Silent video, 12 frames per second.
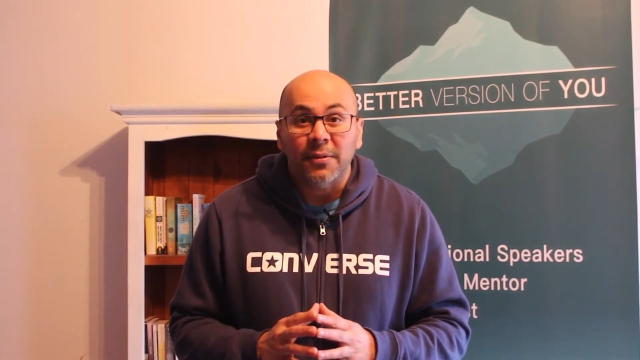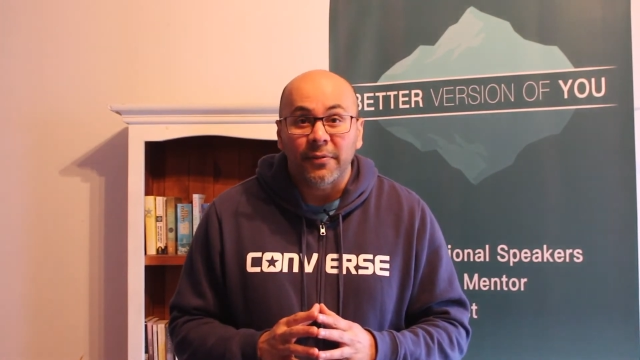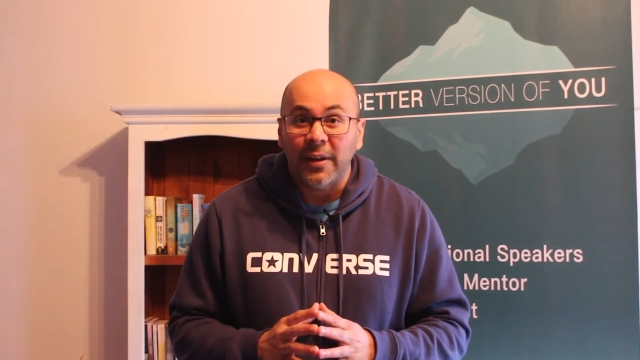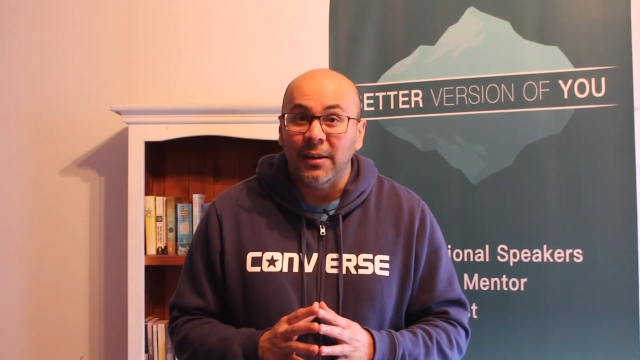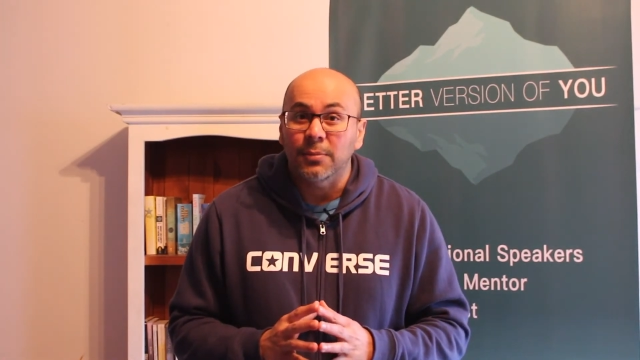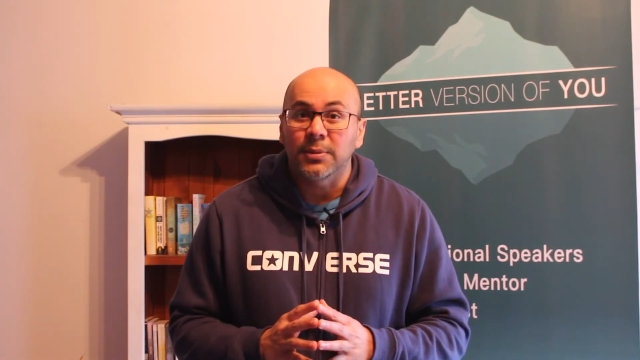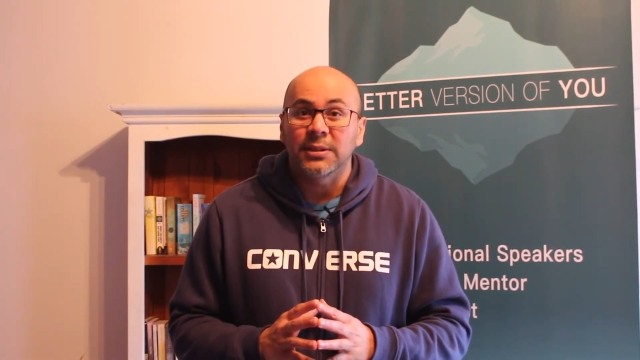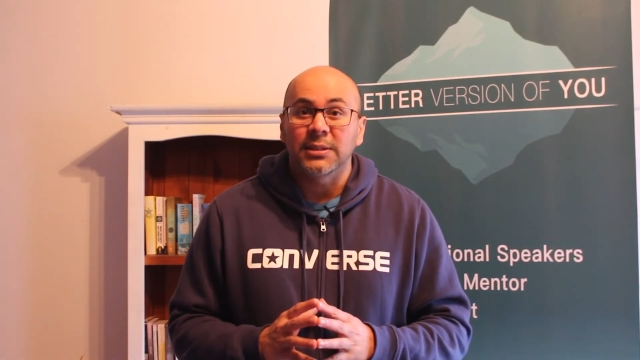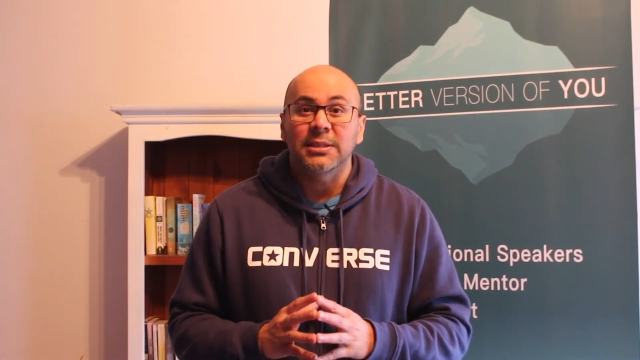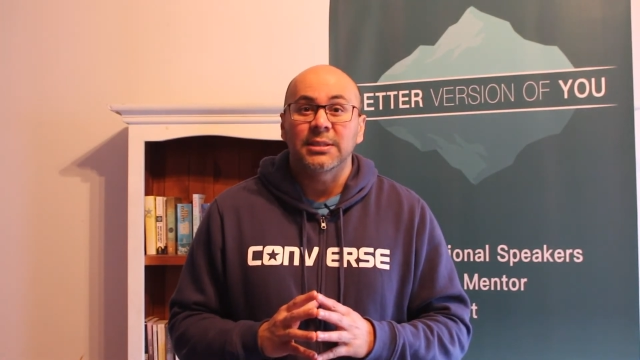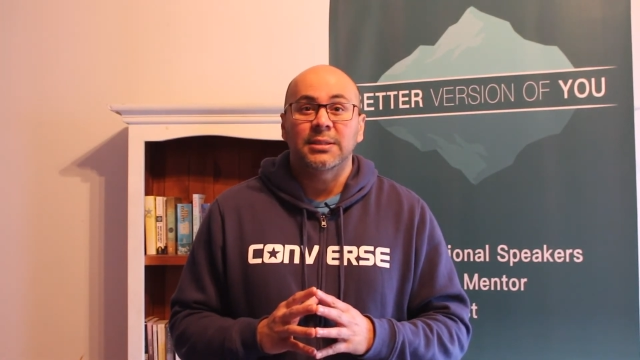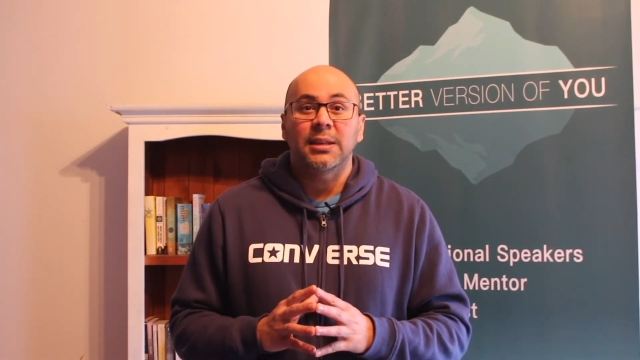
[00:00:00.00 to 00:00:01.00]
available
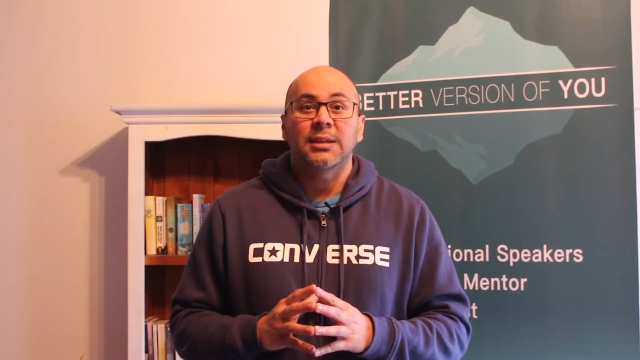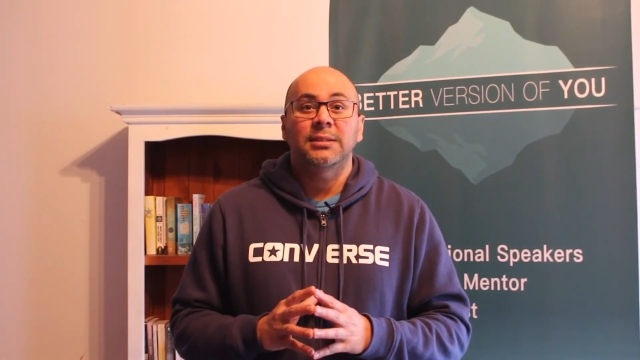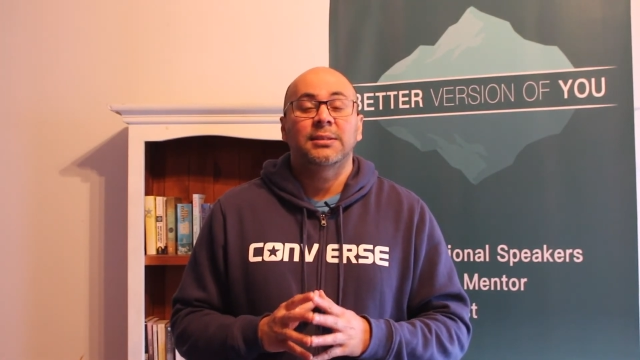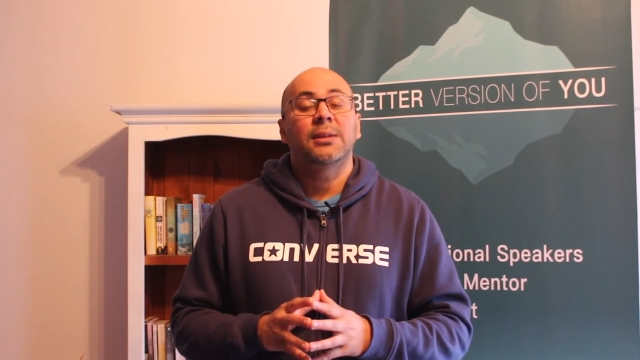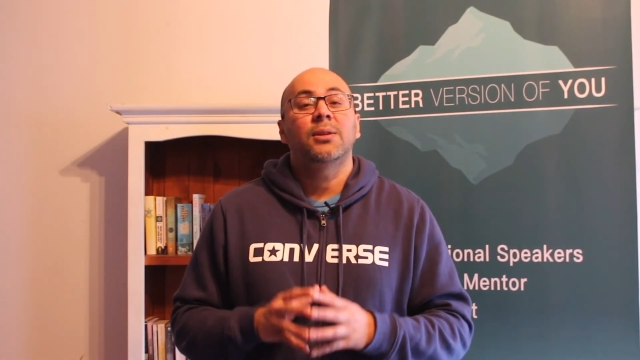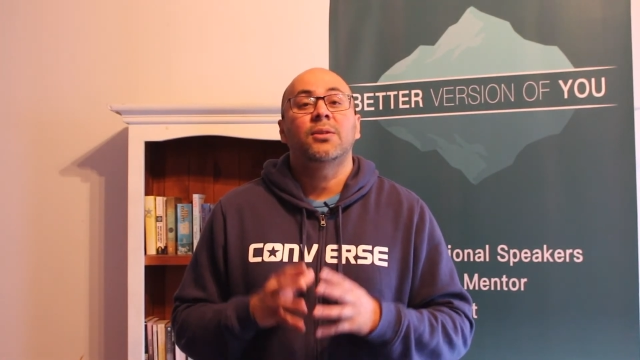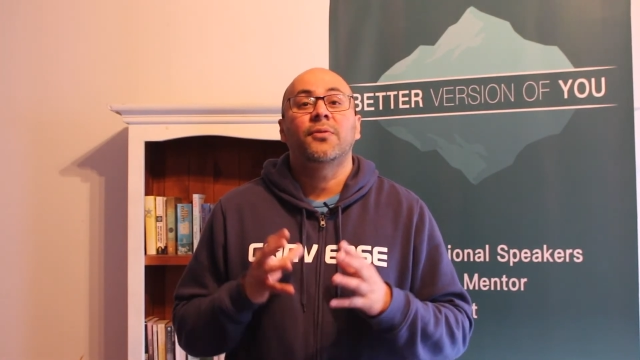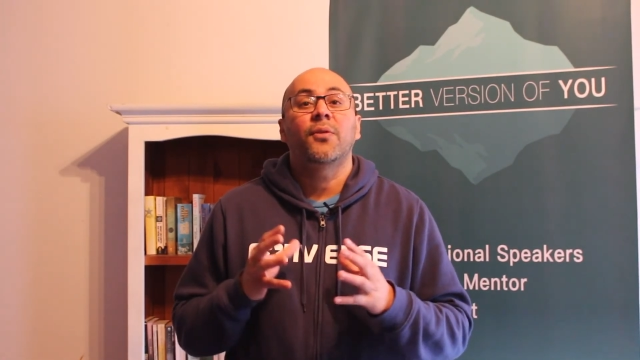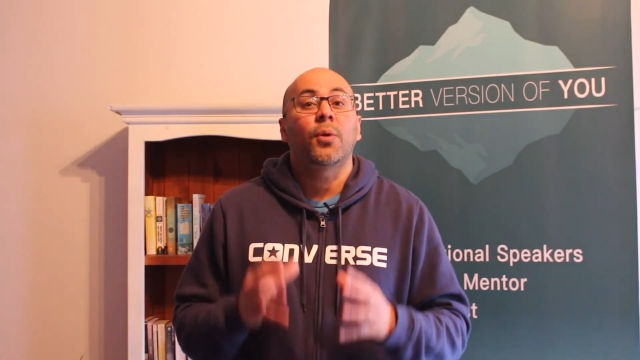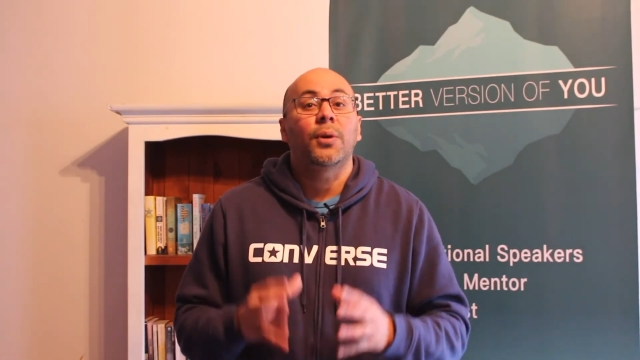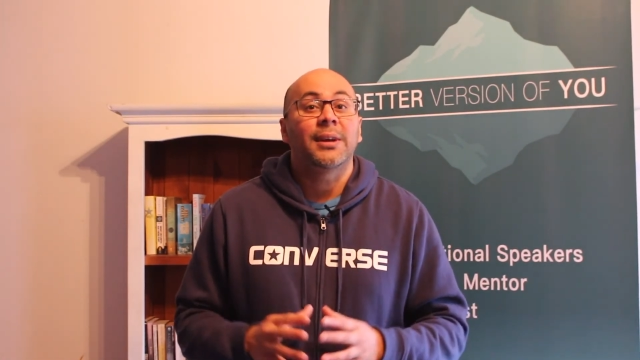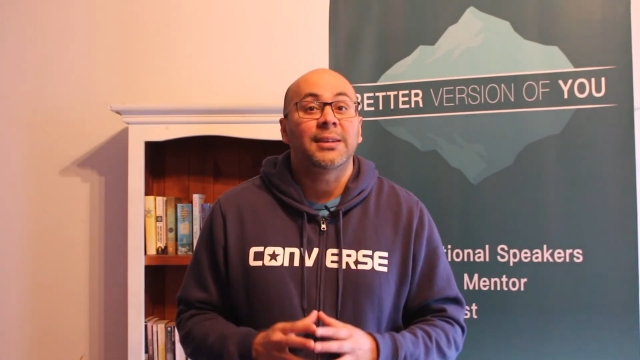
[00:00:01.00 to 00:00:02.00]
these days, a lot of
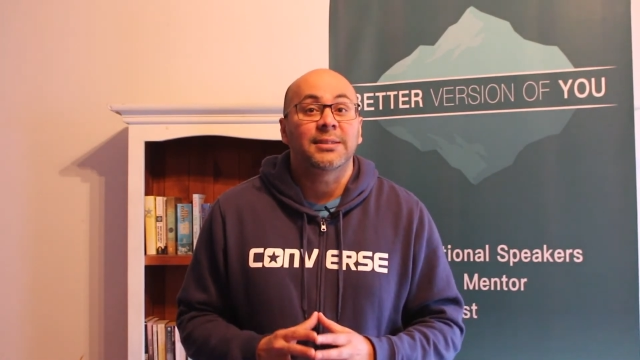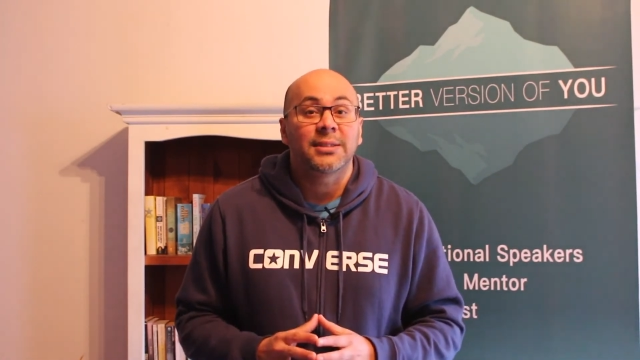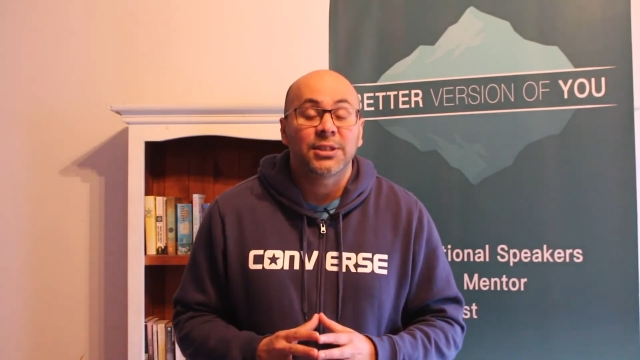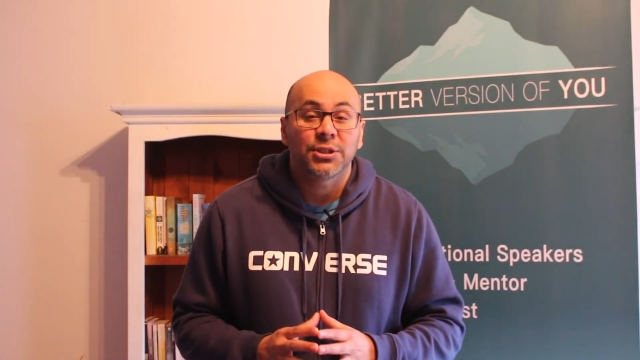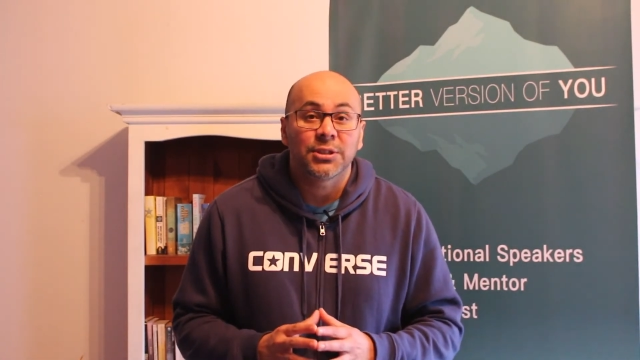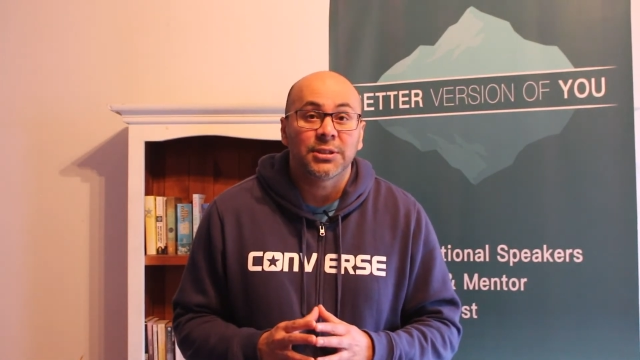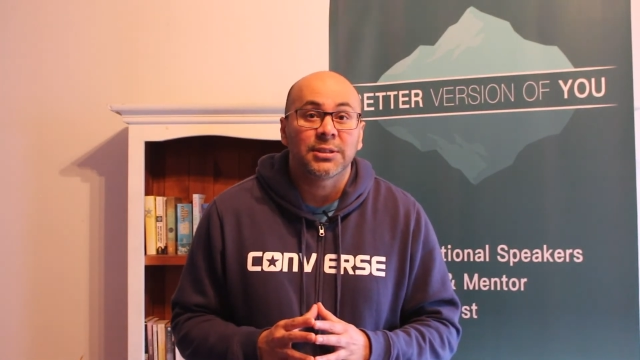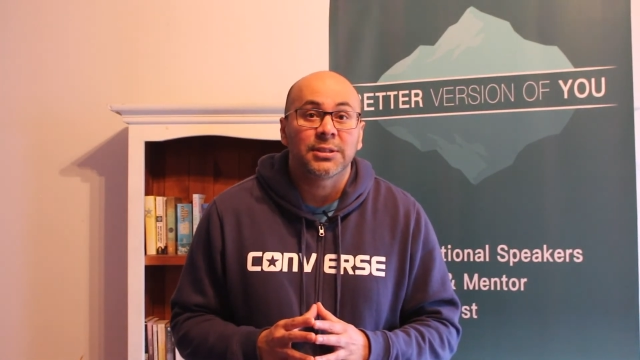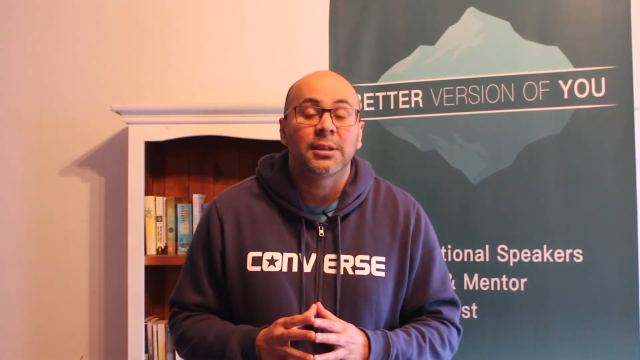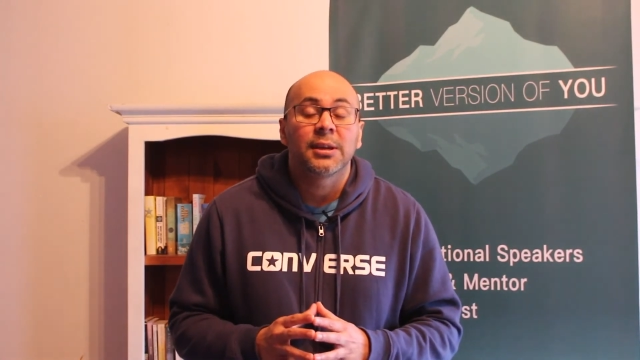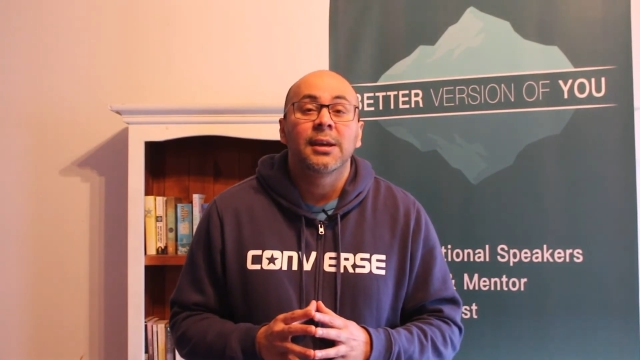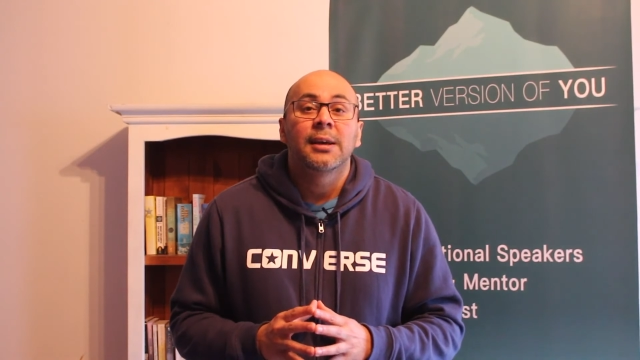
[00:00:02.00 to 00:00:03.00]
organizations